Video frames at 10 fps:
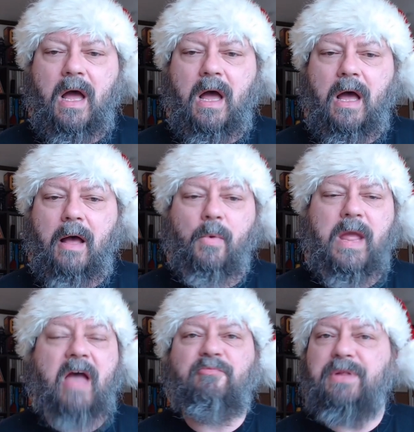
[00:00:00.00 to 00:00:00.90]
Um, we
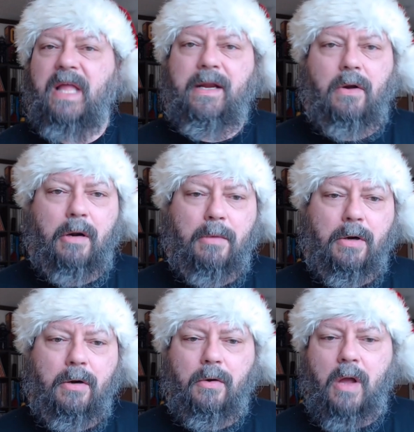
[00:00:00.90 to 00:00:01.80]
have plate
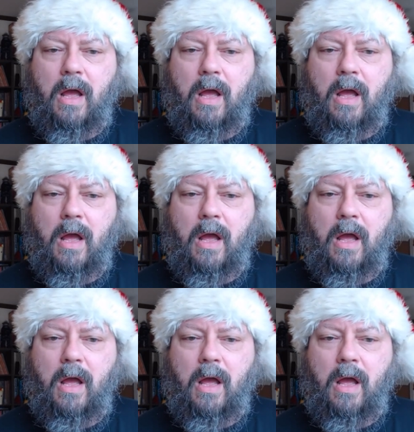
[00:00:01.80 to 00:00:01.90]
armor,